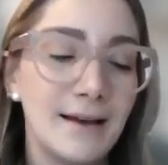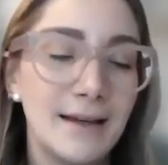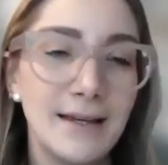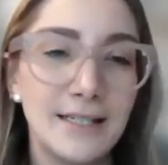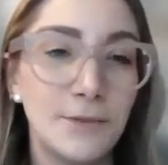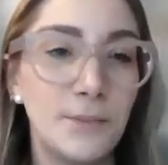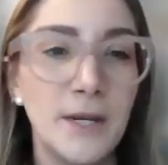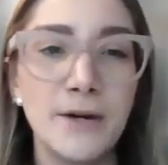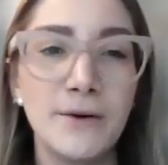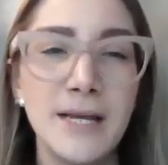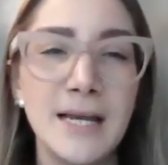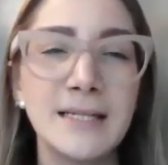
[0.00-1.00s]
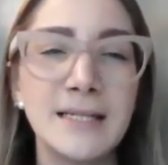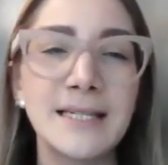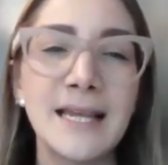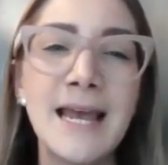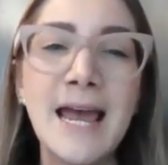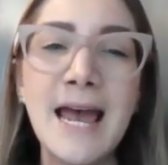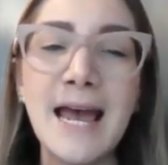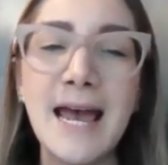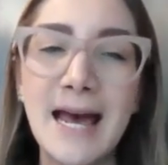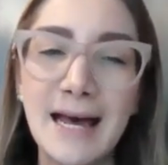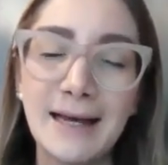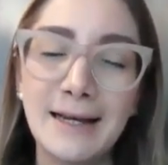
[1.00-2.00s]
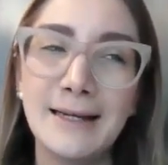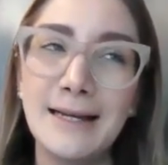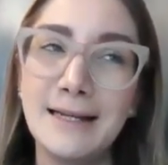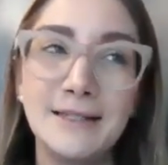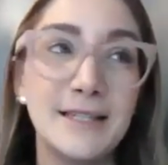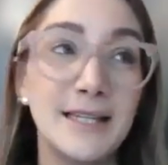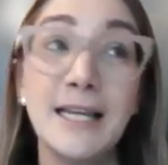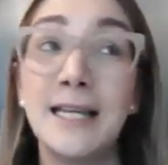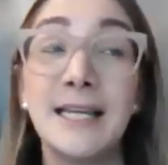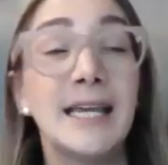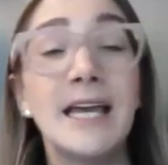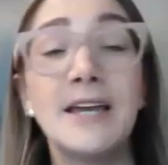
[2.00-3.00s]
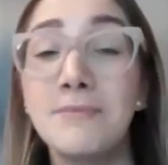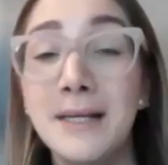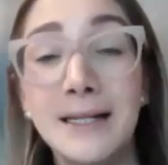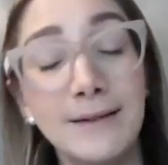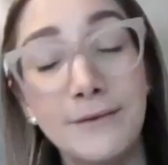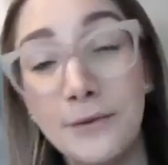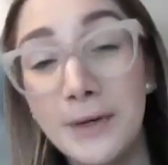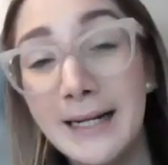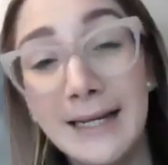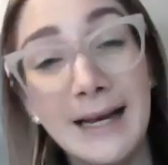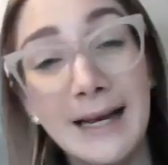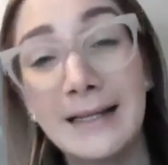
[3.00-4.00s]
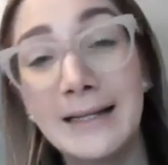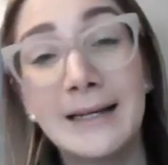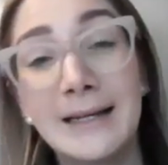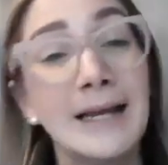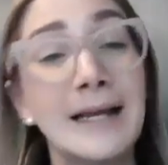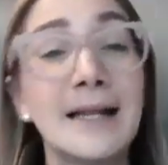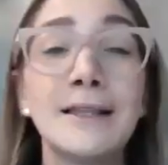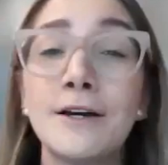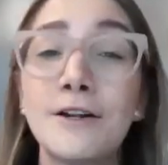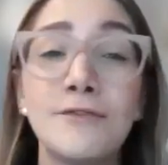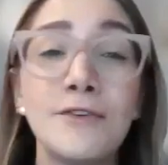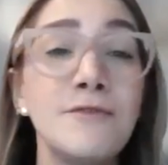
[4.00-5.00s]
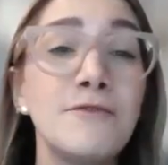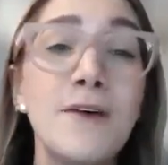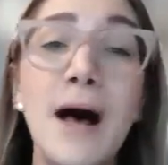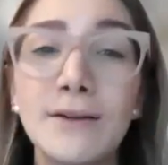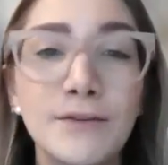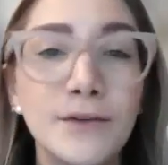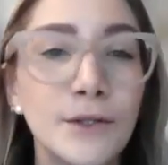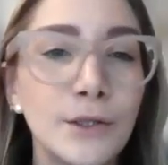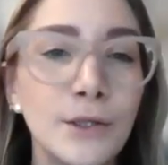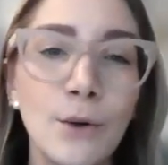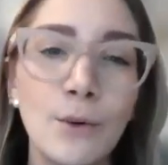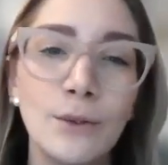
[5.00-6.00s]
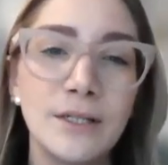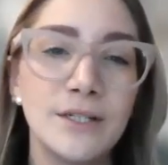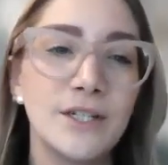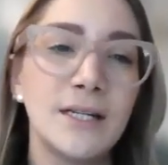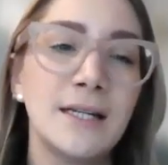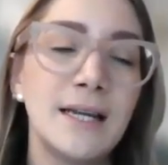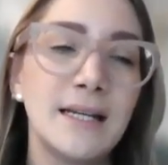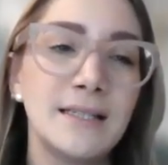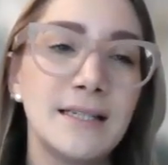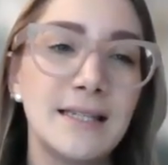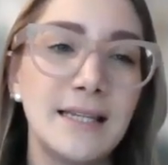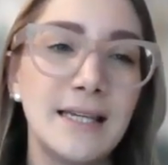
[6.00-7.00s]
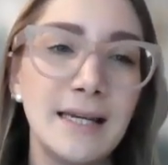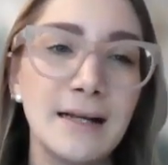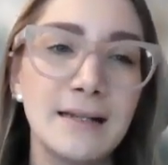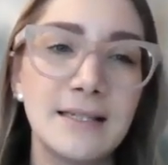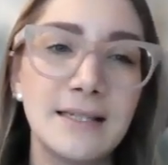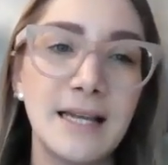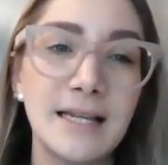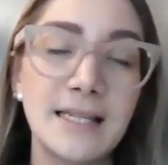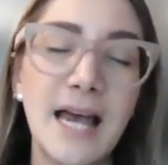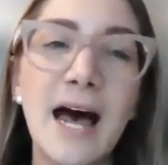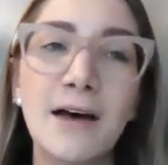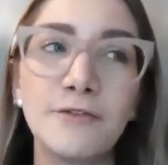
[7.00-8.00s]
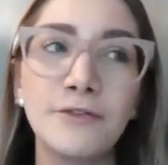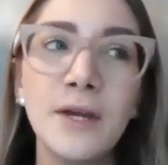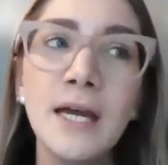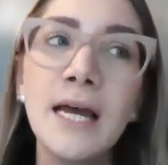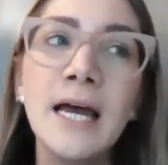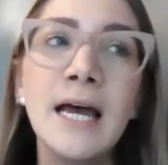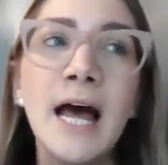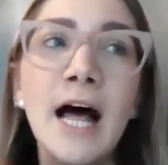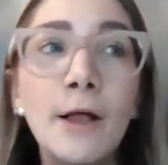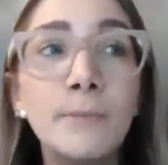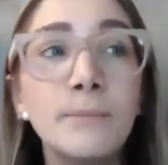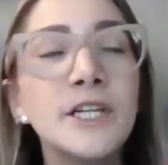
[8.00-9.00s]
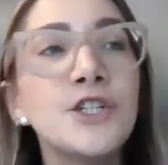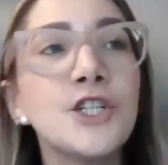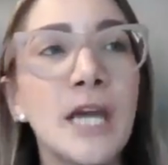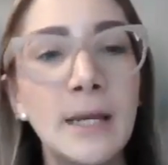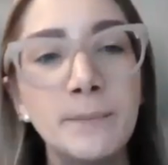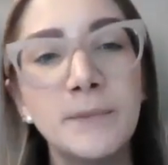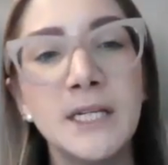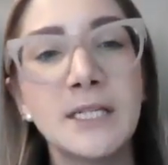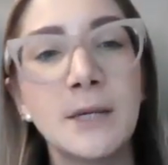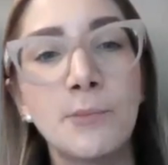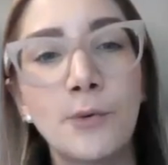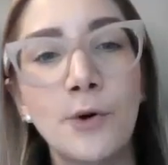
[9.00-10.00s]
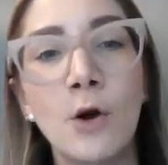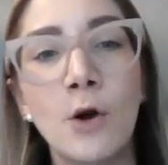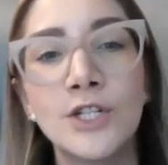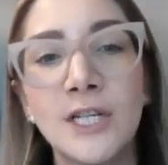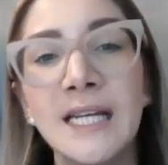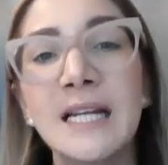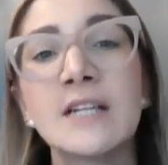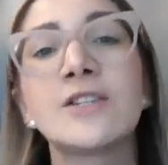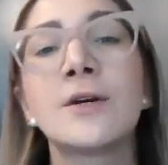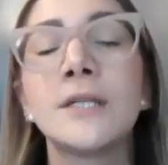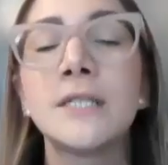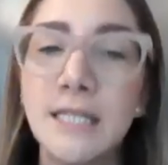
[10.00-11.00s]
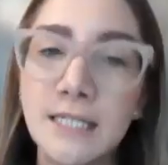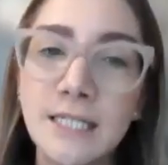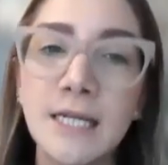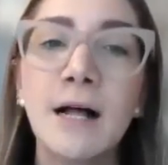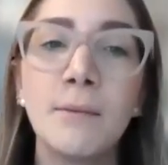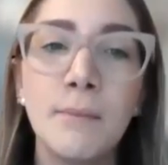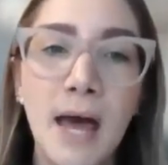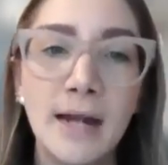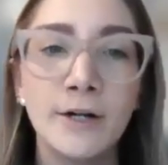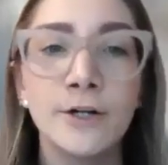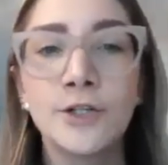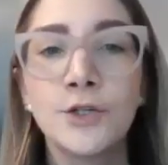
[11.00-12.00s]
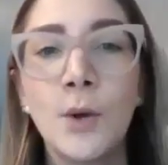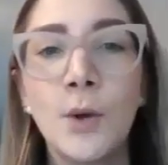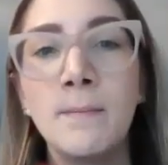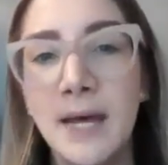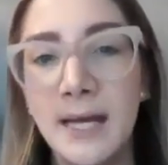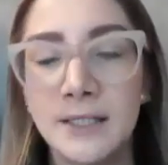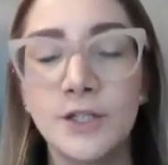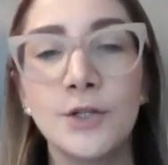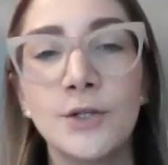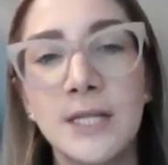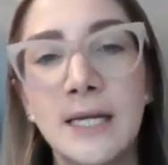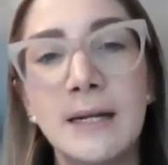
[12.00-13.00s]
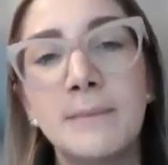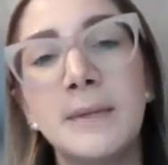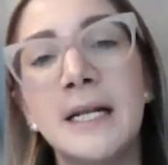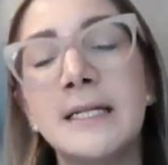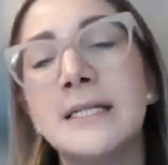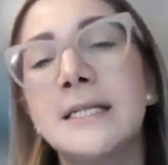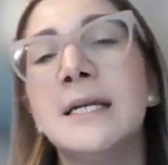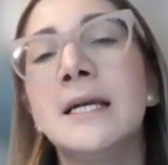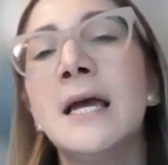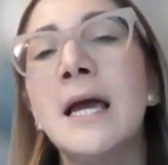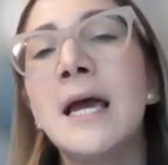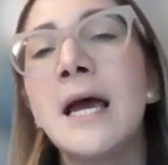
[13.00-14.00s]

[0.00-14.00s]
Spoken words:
experience. And it gave me really a lot of invaluable knowledge and skills that have helped me shape this approach in a strategical manner to embed sustainability